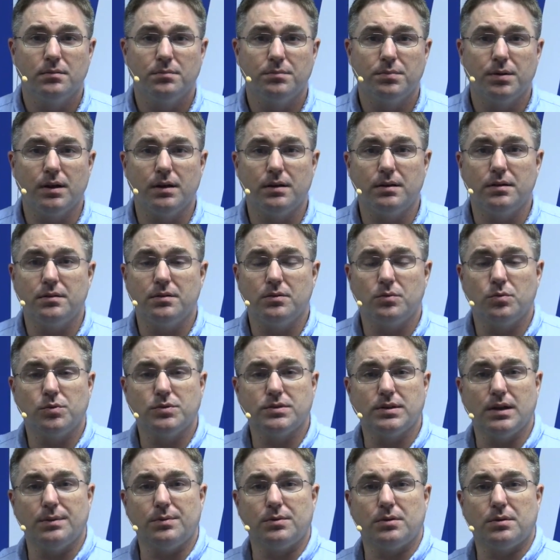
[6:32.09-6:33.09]
but
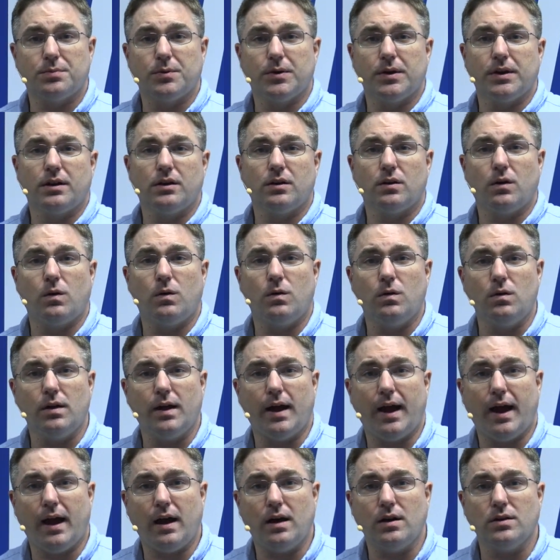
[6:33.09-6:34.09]
was able to bring her whole
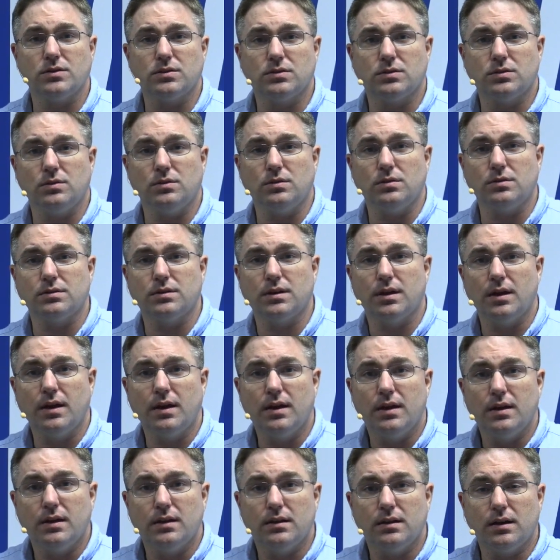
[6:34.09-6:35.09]
household
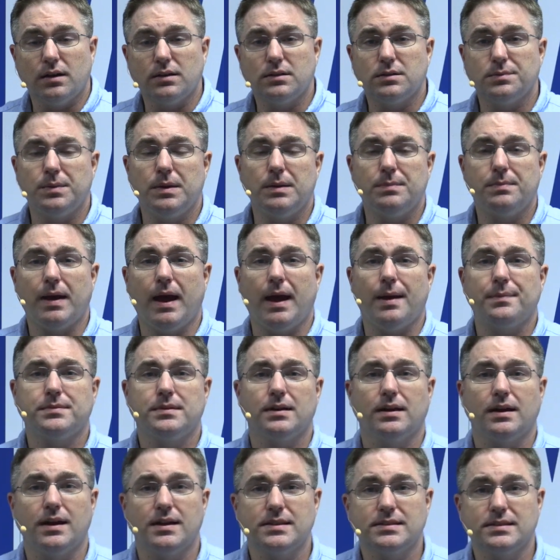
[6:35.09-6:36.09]
to be
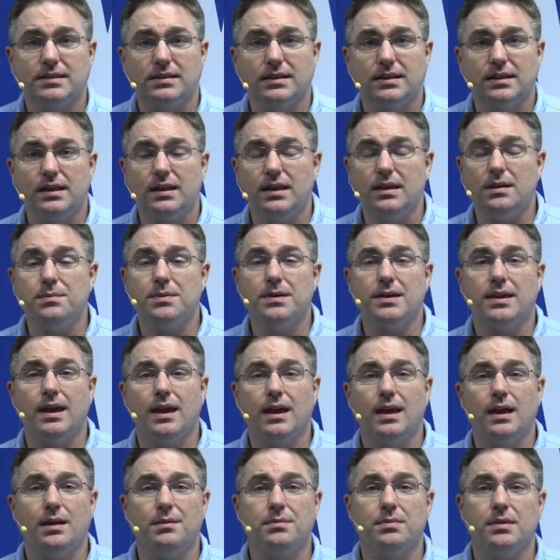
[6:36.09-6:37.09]
baptized. And Lydia
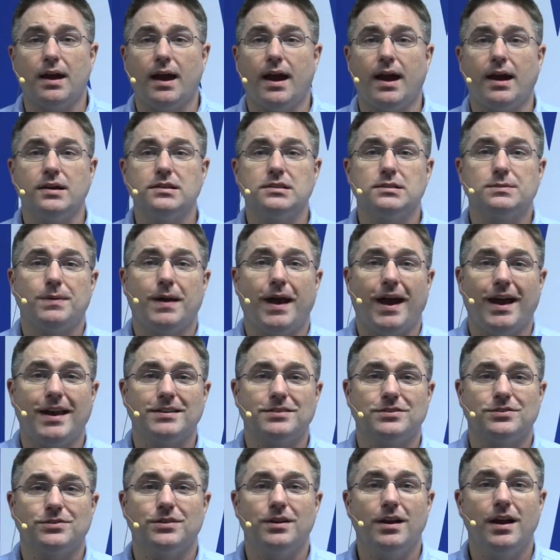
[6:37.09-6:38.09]
became the house
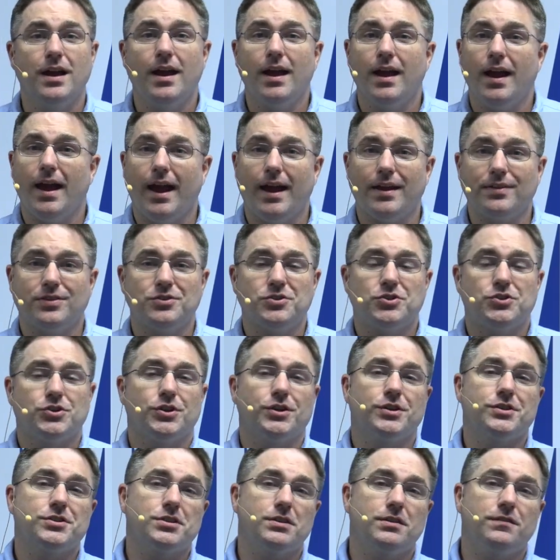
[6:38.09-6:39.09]
pastor at the
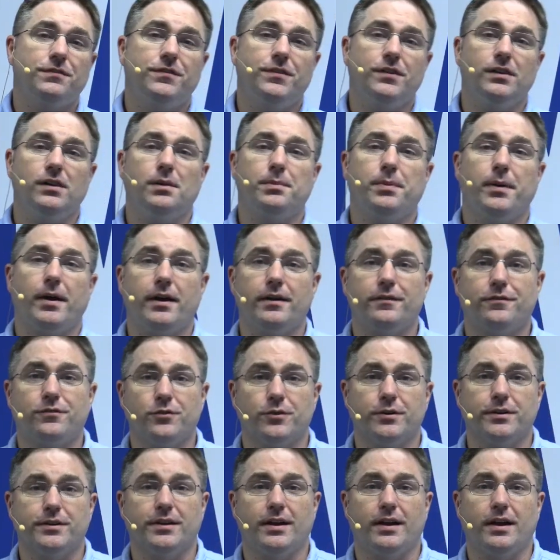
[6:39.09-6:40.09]
church of Philippi
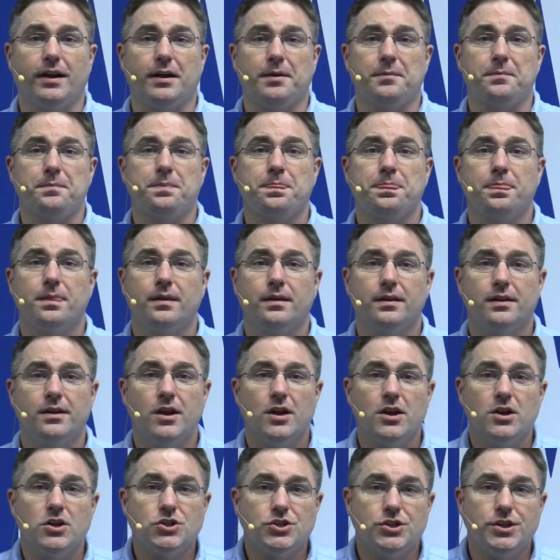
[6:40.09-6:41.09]
for a time.
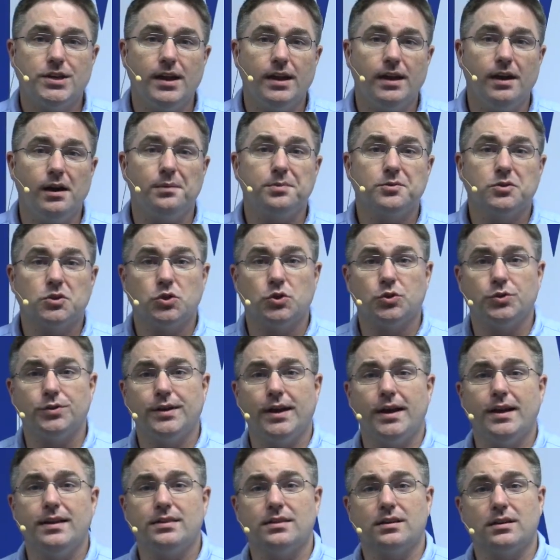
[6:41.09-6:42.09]
She helped
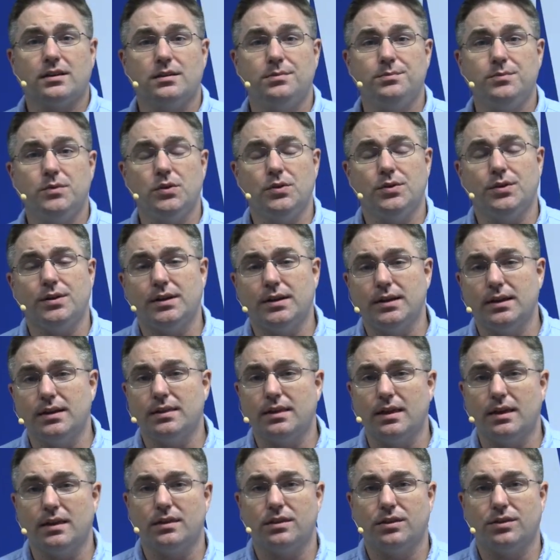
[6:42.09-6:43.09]
create the community
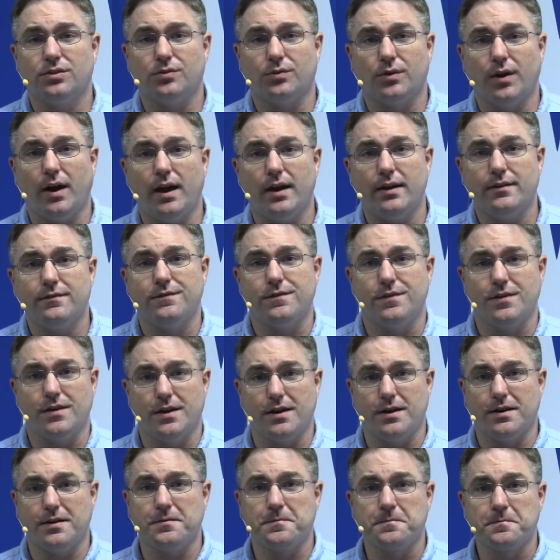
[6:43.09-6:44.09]
that thrived
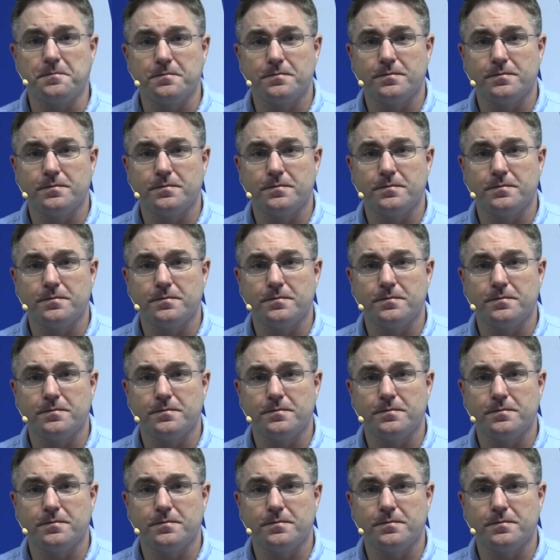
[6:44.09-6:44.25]
there.